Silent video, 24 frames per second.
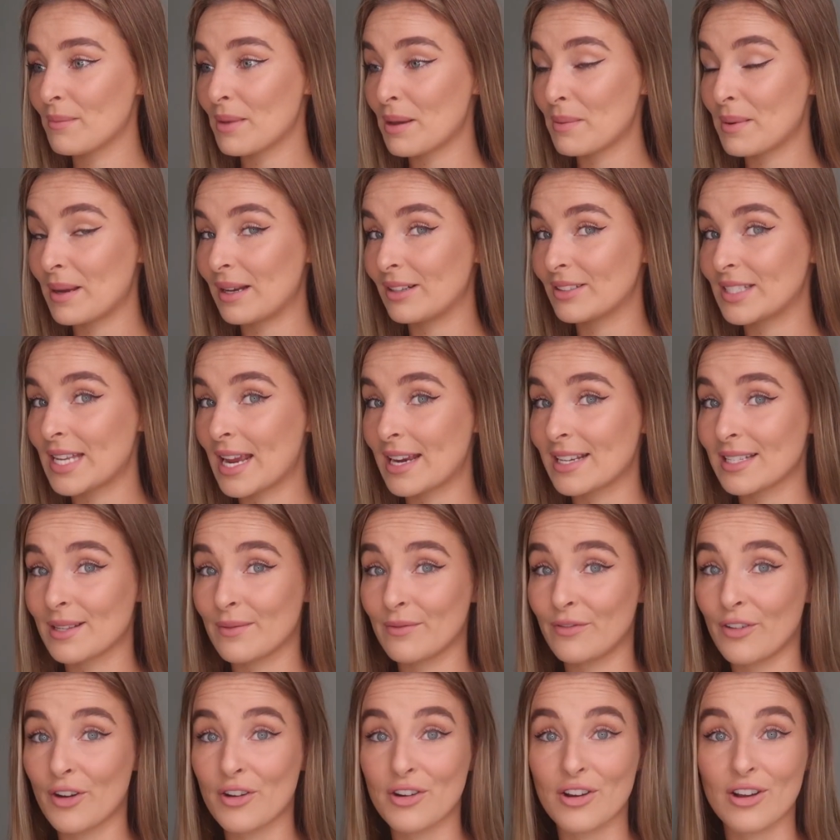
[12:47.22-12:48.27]
Maybe I'll take
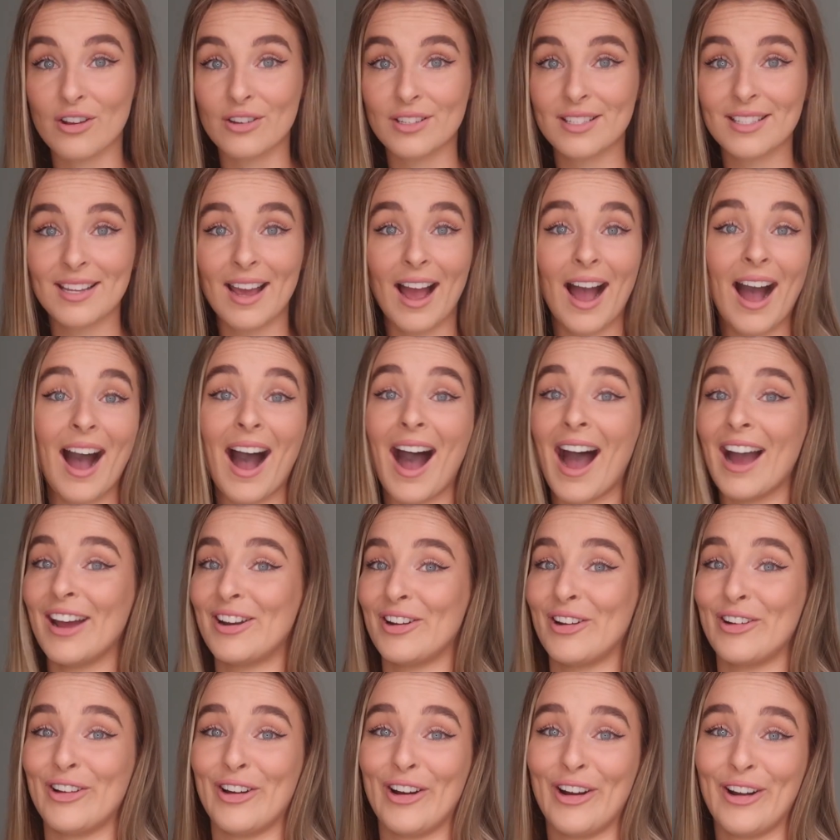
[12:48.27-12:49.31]
some photos.
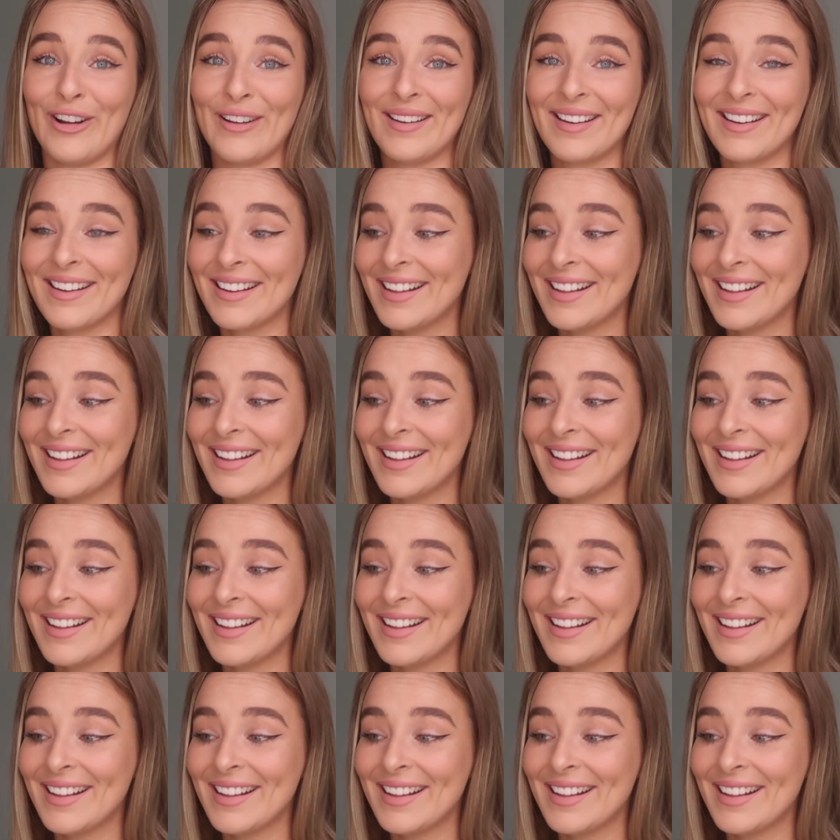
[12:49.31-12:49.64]
I don't know.